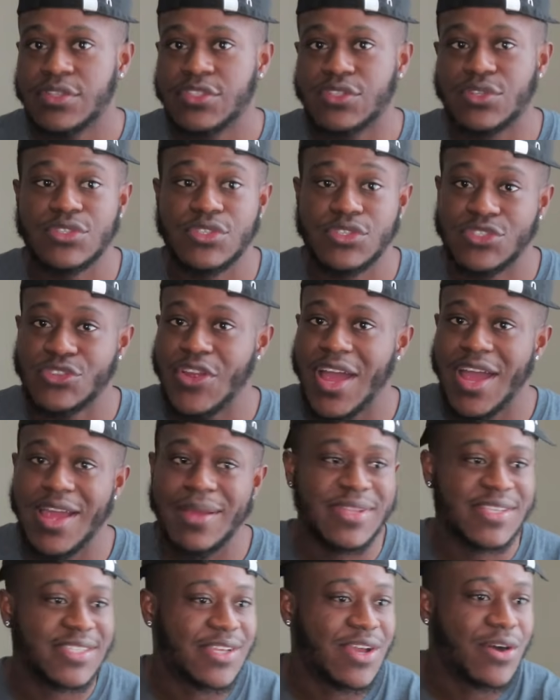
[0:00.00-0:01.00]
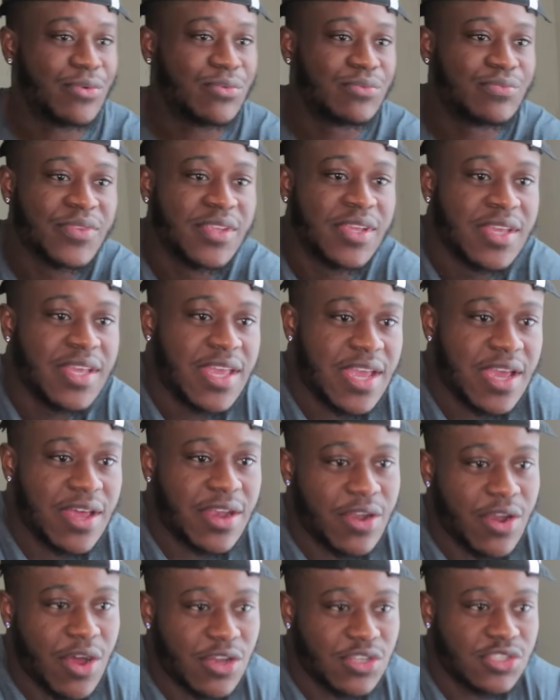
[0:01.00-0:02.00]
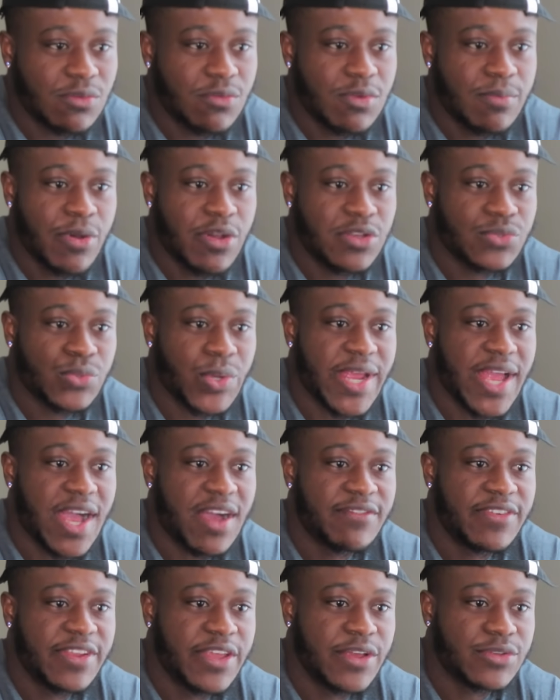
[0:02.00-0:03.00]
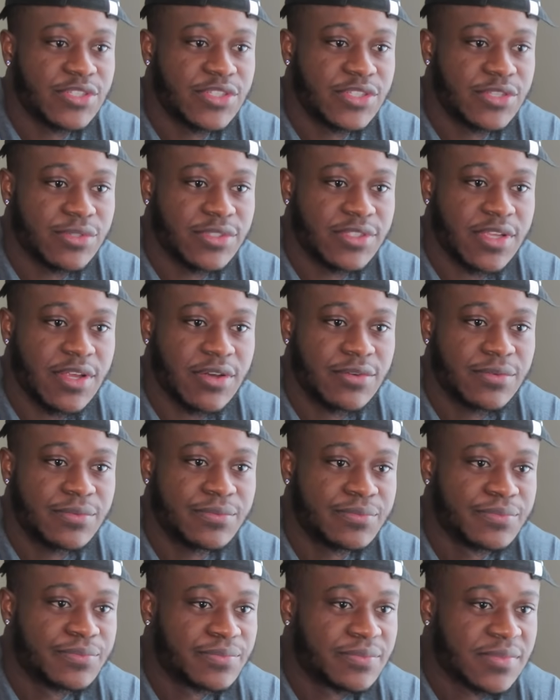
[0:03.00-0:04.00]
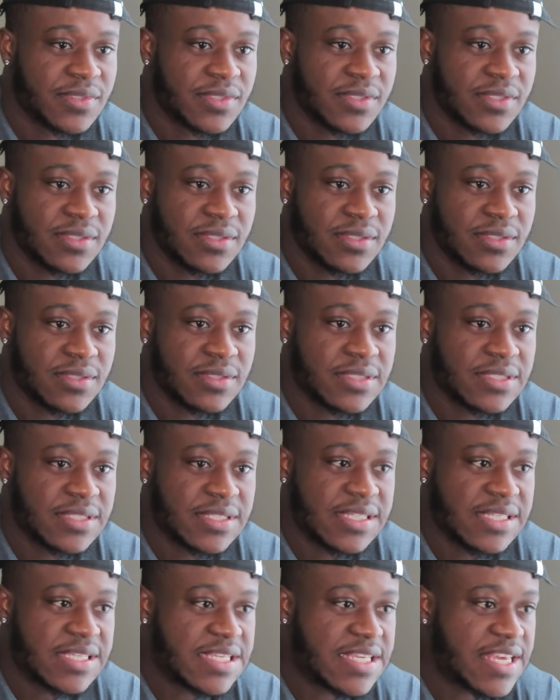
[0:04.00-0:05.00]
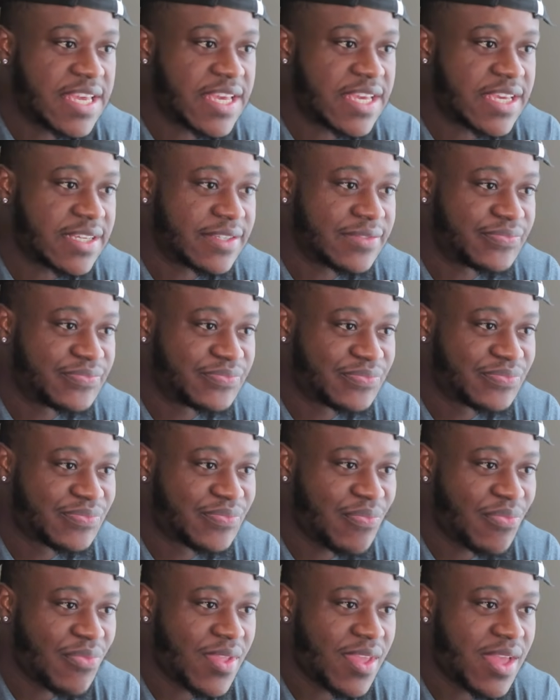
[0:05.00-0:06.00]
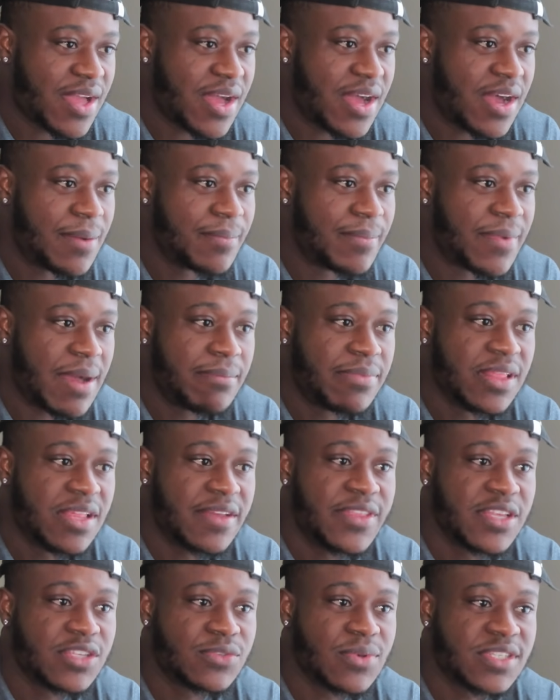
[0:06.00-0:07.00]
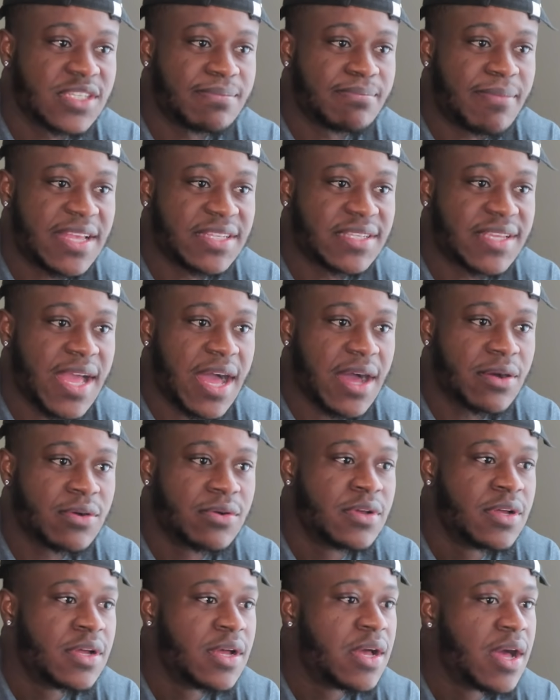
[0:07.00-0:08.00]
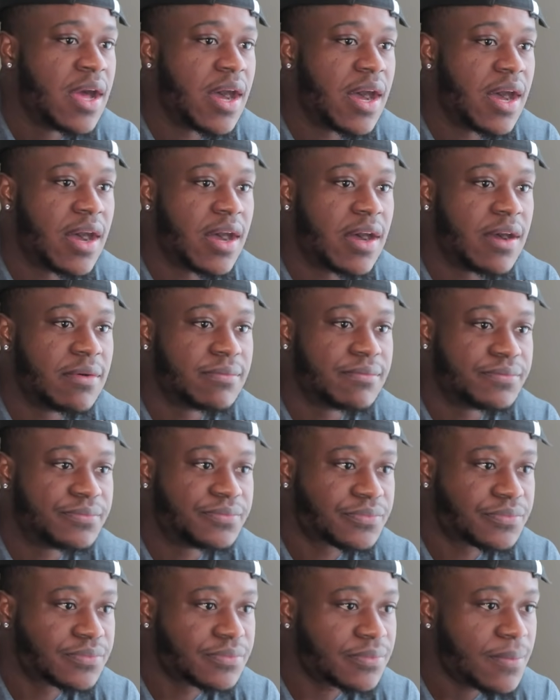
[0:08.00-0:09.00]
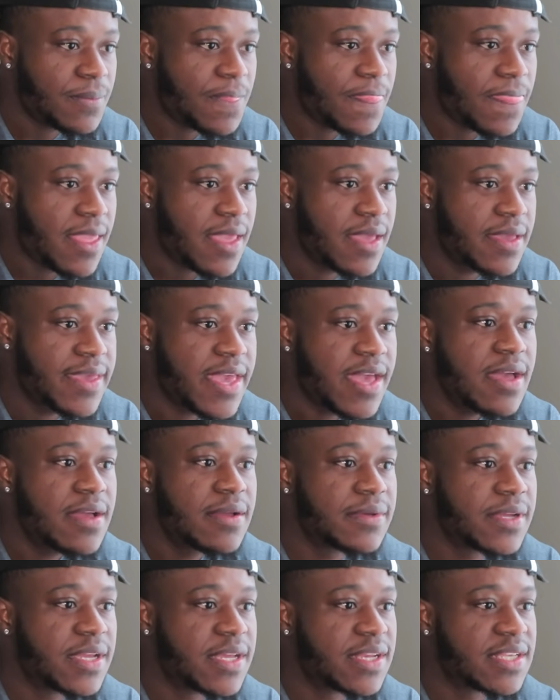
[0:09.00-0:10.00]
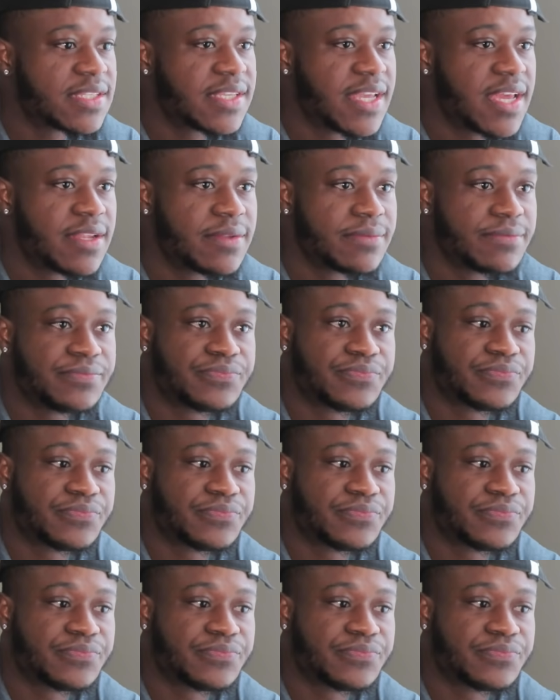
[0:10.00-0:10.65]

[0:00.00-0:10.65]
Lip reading: So subscribe. Let's go. And also we post workout videos too, so yeah. I believe this was in Moscow. And let's get it.